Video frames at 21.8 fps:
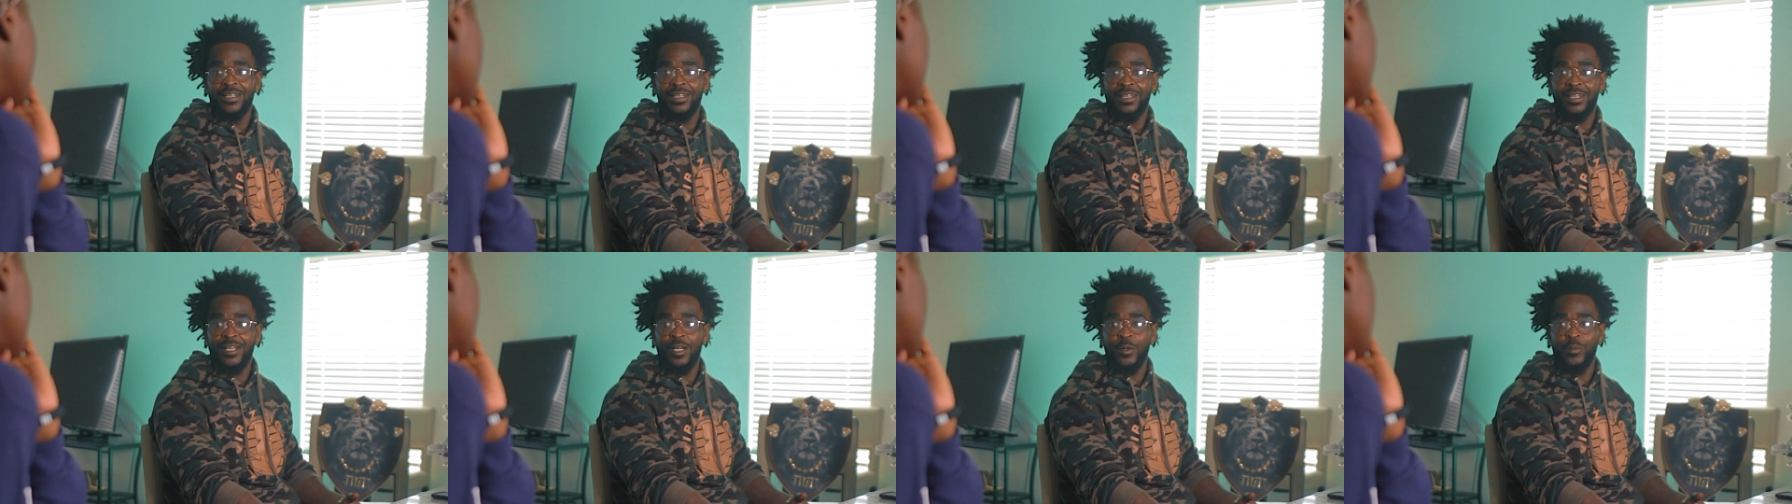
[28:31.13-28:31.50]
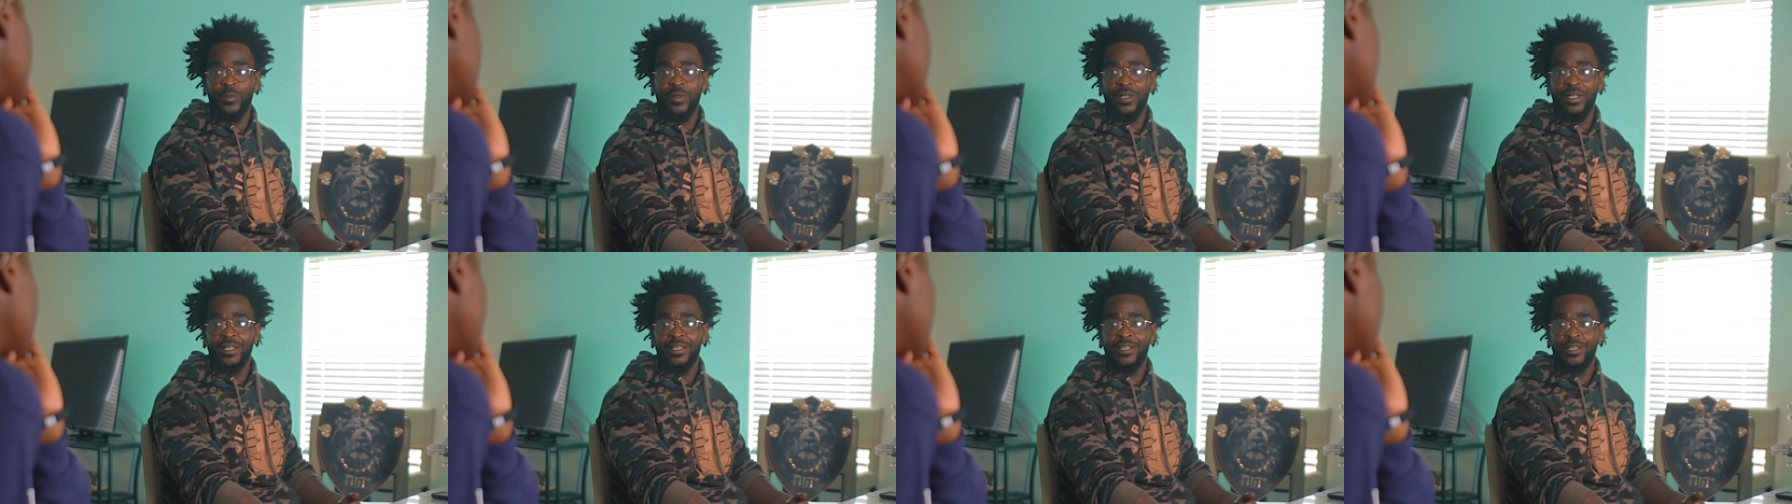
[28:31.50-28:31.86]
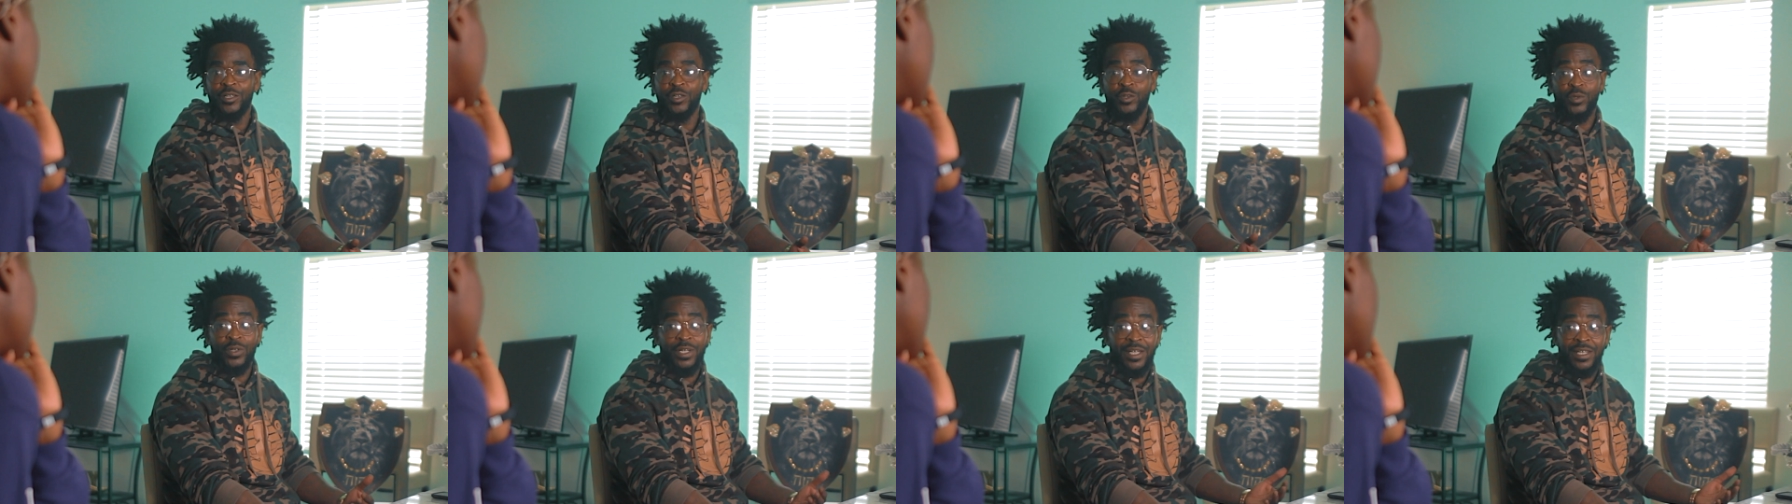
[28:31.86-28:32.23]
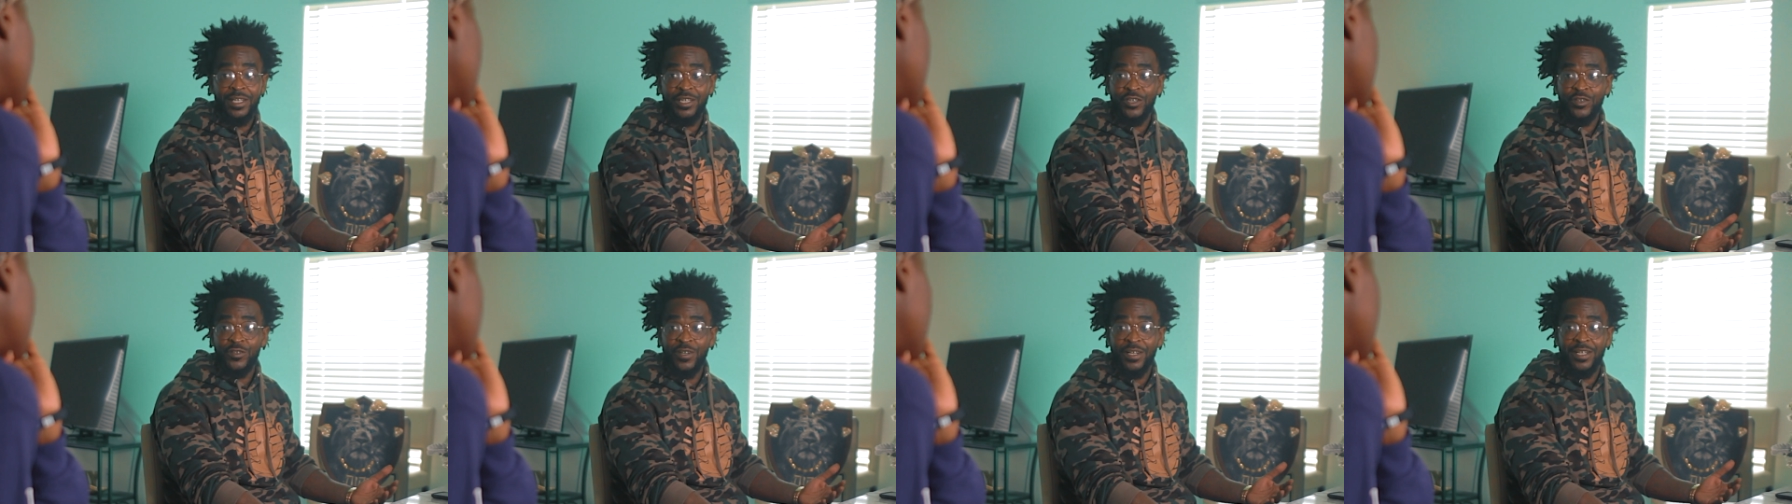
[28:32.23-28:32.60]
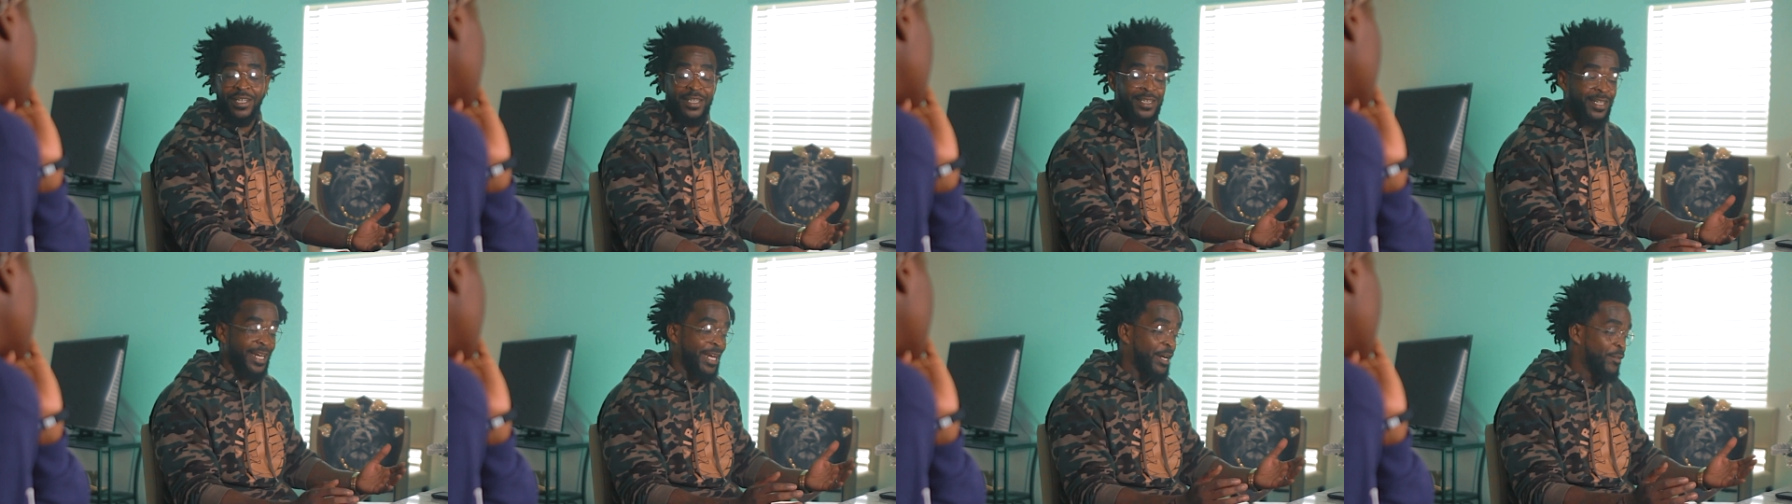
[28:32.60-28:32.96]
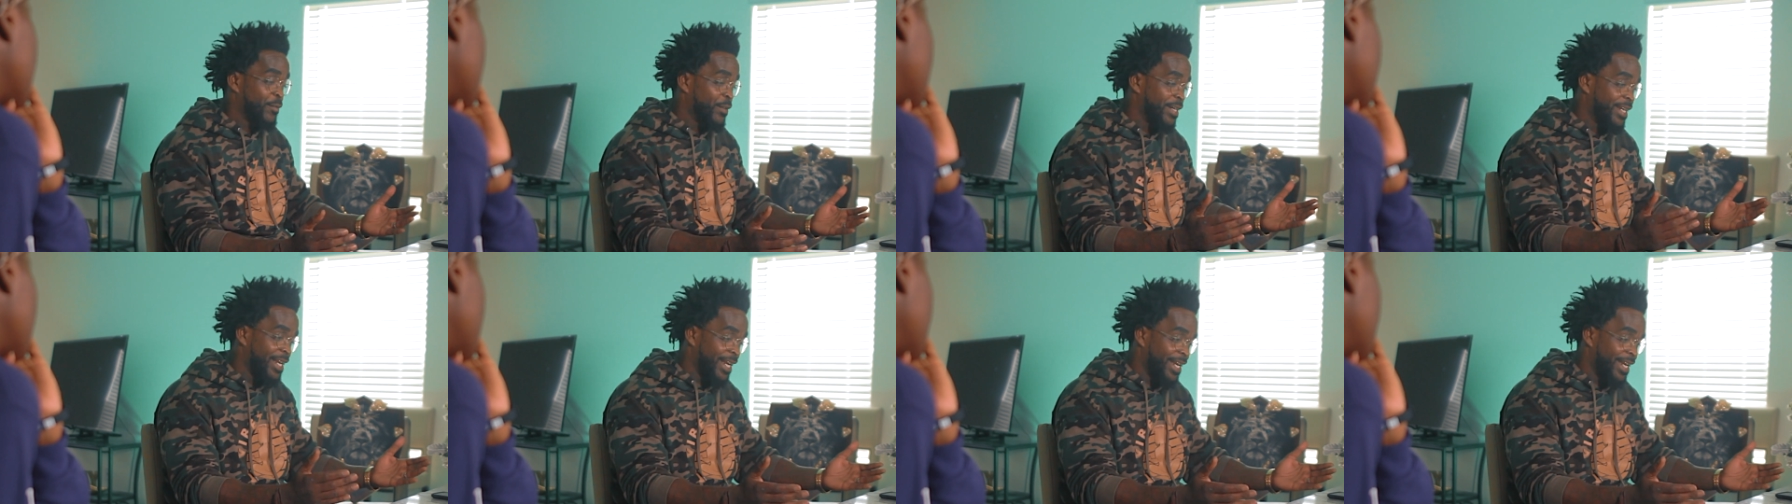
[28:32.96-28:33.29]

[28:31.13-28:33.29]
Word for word: Now I mean? Because you the illustrator. It's every